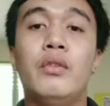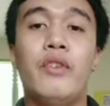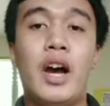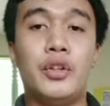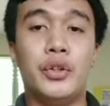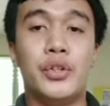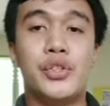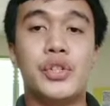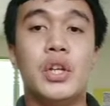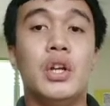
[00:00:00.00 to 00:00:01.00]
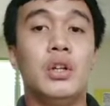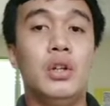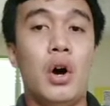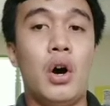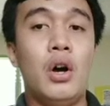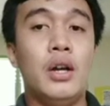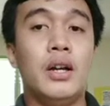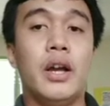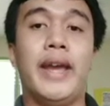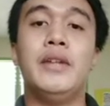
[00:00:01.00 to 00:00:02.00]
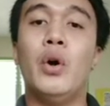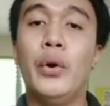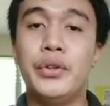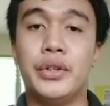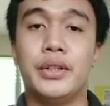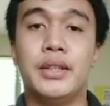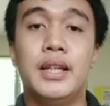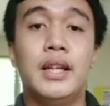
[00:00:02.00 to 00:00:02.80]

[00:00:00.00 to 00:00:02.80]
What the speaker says: of others, law, and order.